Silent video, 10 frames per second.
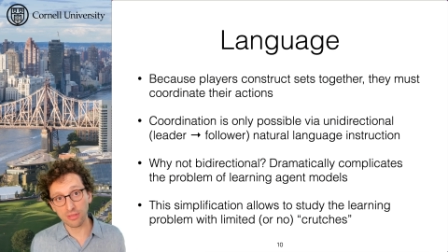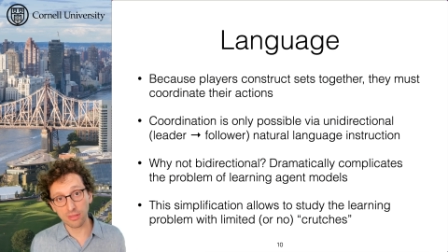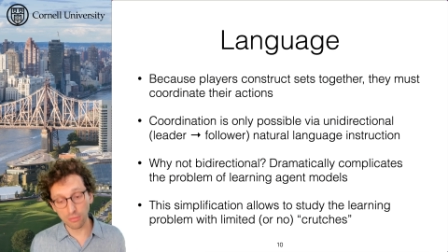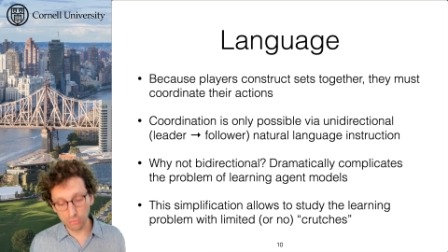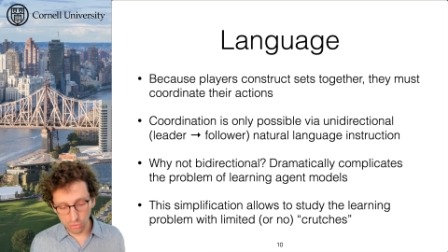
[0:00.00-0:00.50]

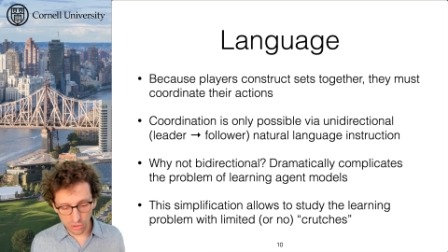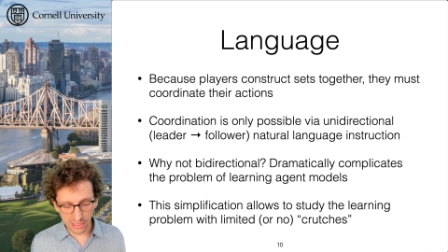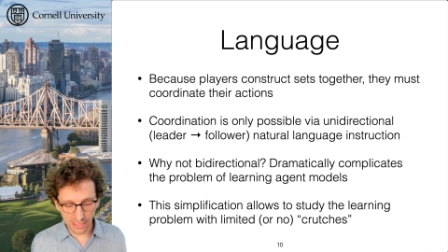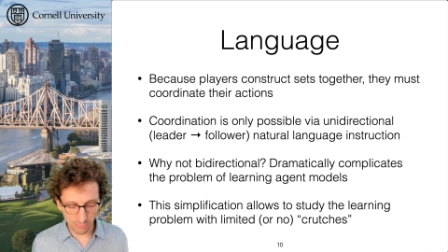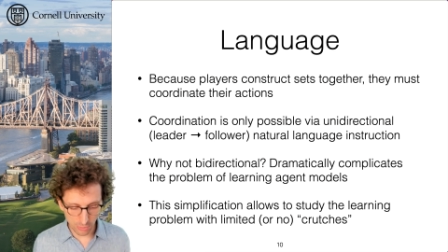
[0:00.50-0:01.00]
So
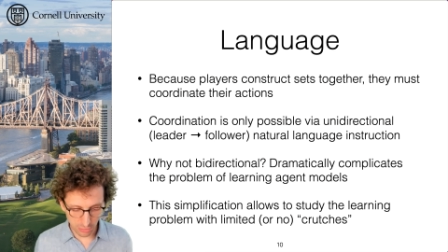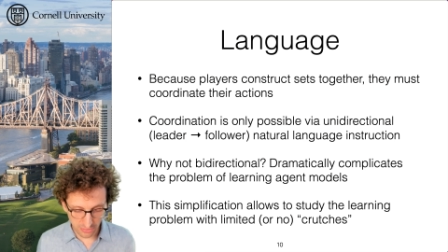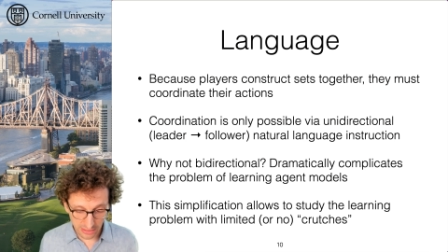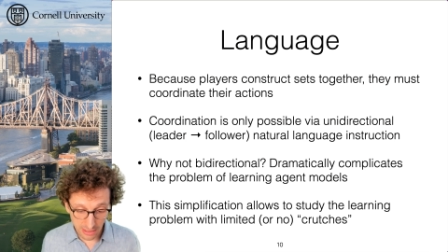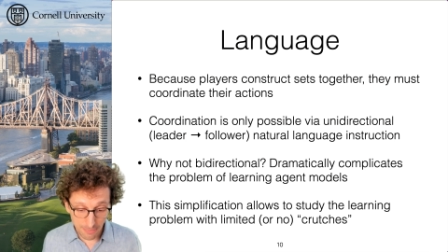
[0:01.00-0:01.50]
usually when you
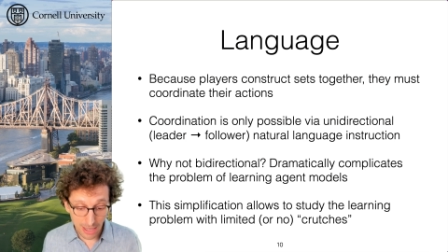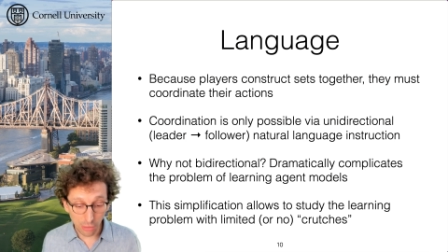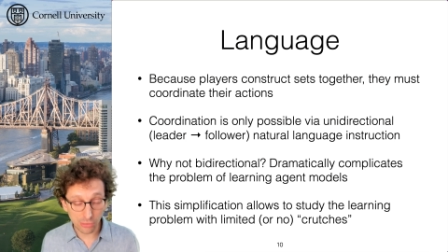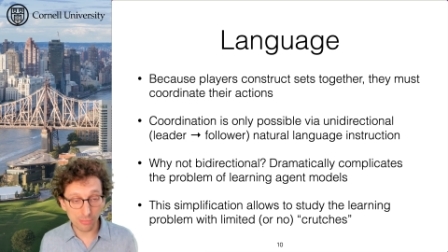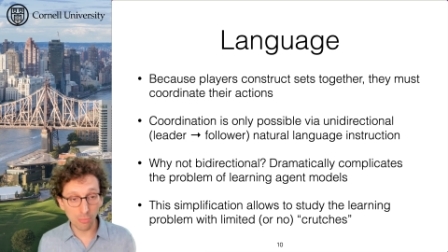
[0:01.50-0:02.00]
think
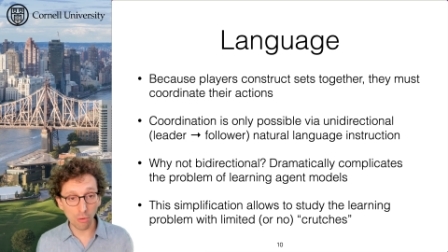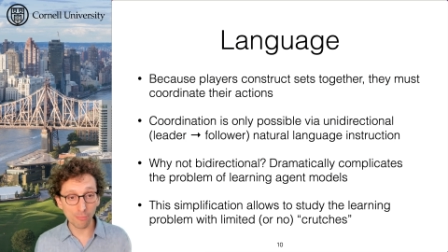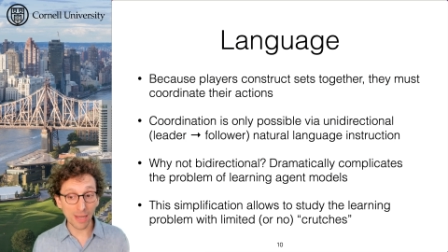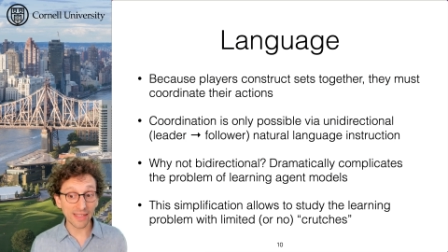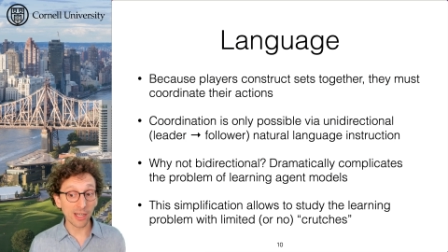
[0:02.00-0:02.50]
about
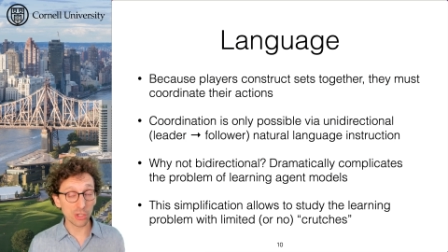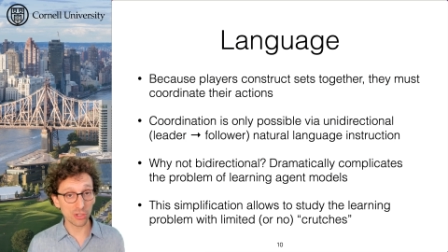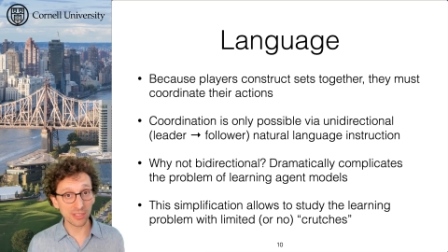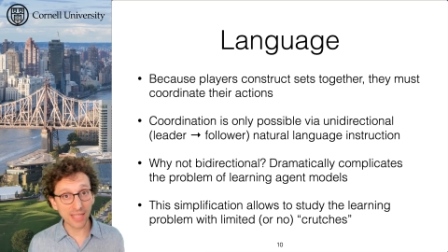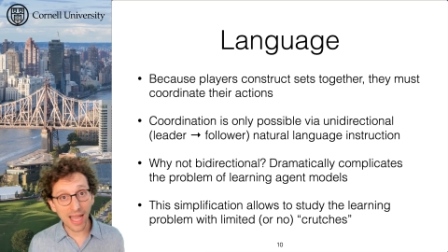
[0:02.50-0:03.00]
more
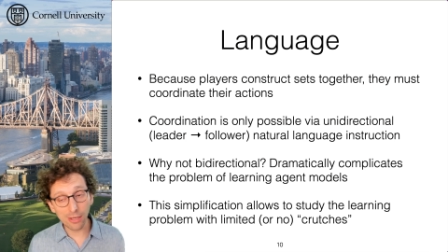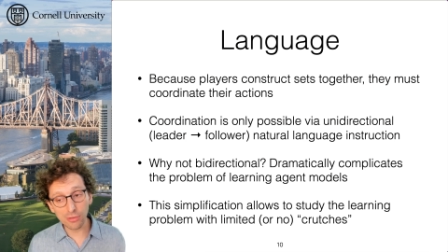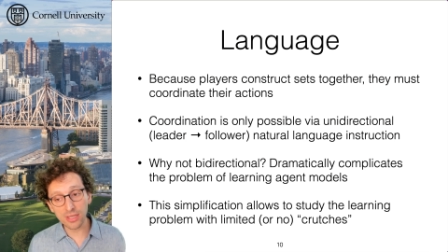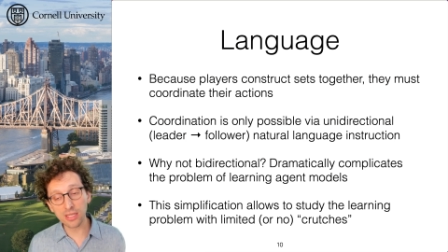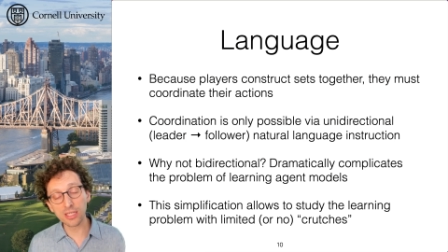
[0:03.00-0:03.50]
bidirectional
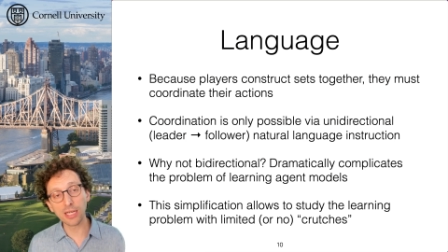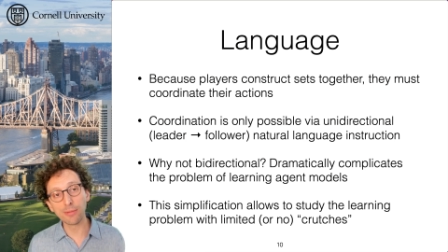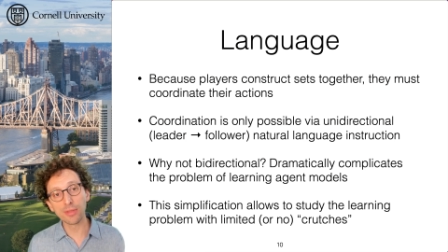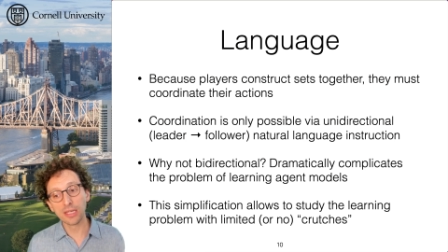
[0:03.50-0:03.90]
dialogue systems,